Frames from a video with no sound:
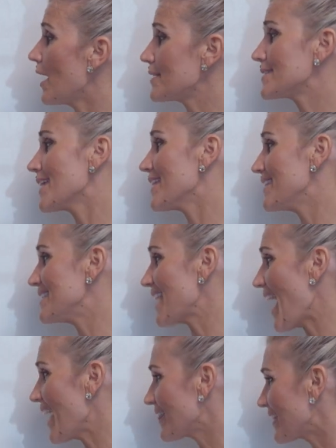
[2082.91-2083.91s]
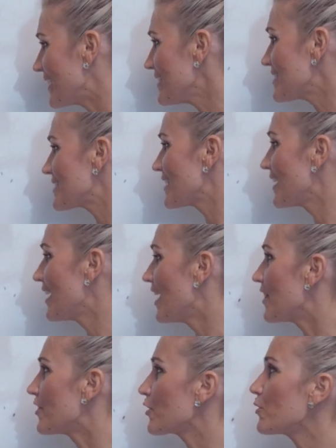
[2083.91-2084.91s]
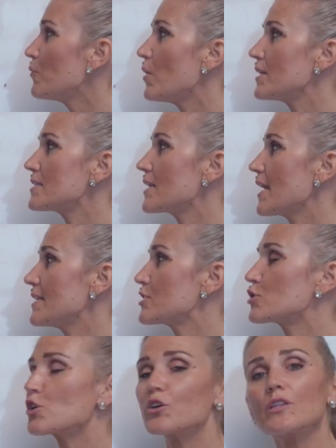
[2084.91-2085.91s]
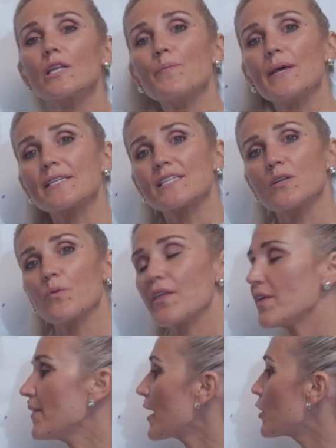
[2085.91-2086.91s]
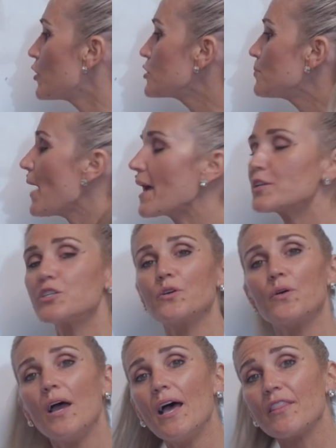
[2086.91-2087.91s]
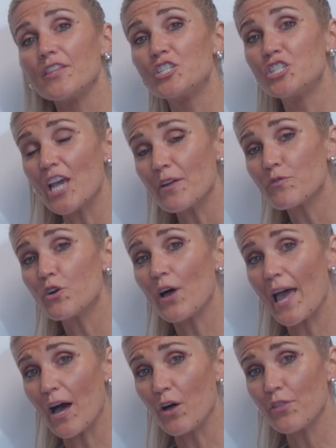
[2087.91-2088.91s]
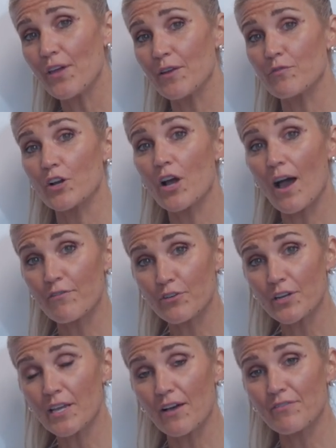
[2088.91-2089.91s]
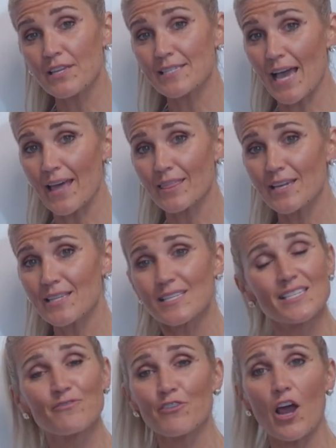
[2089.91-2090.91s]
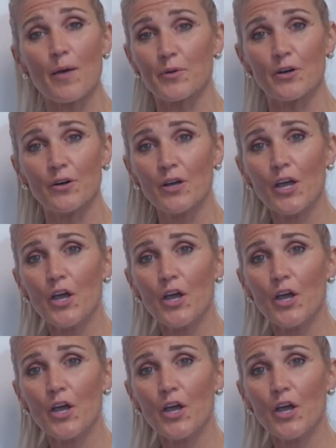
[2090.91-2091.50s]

I'd say these athletes, they're the ones that I certainly piston with, and that goes back to the general health and recovery of these athletes is phenomenal.